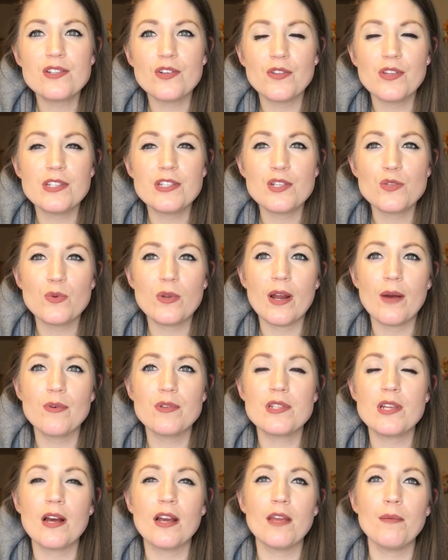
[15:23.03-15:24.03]
So this is what I
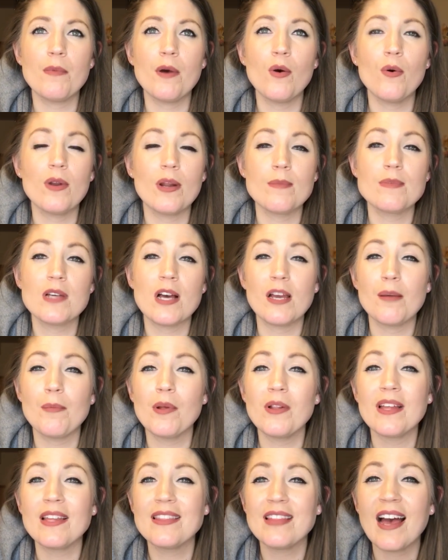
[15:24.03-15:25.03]
was talking about when I'm talking
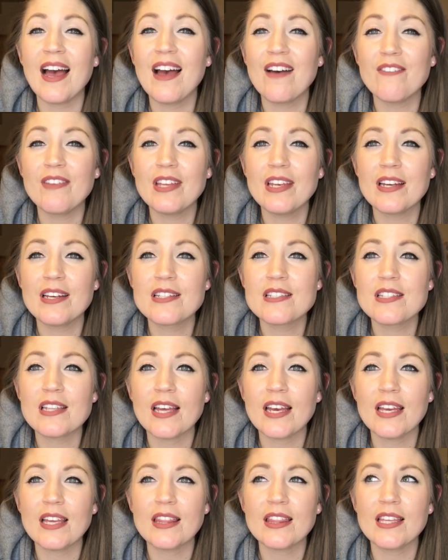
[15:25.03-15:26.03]
about like the heaviness,
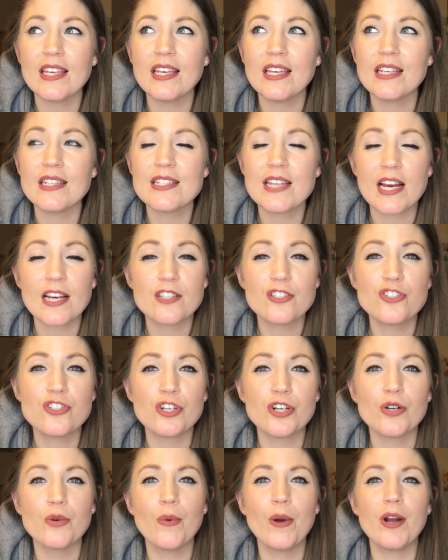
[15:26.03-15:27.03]
like the
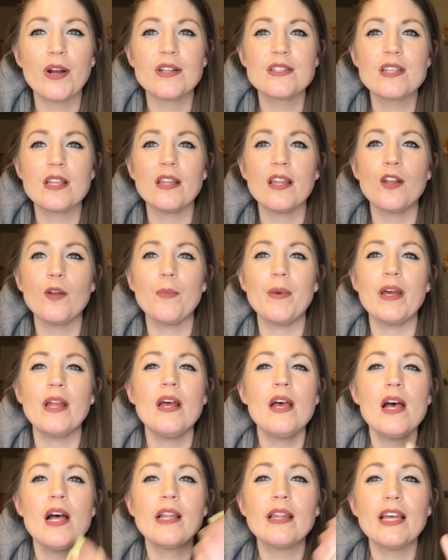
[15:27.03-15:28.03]
texture where it's a little bit
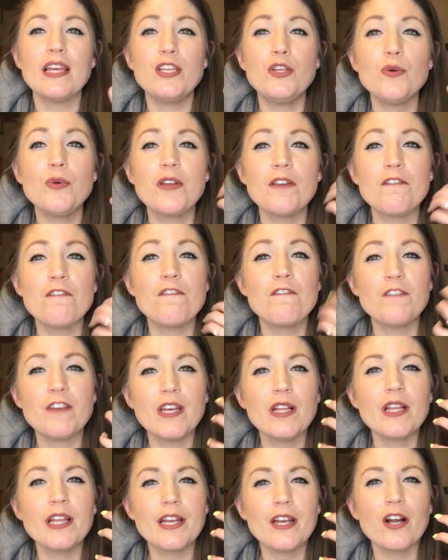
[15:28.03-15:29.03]
like you can
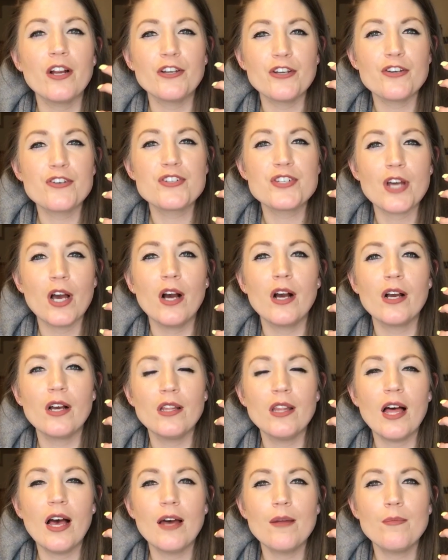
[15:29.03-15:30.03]
feel it on your tongue
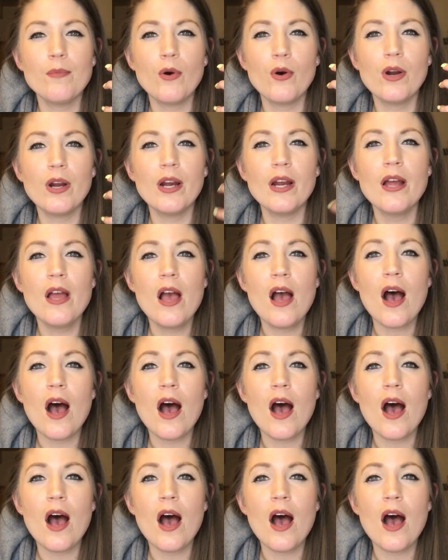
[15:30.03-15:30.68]
a lot more.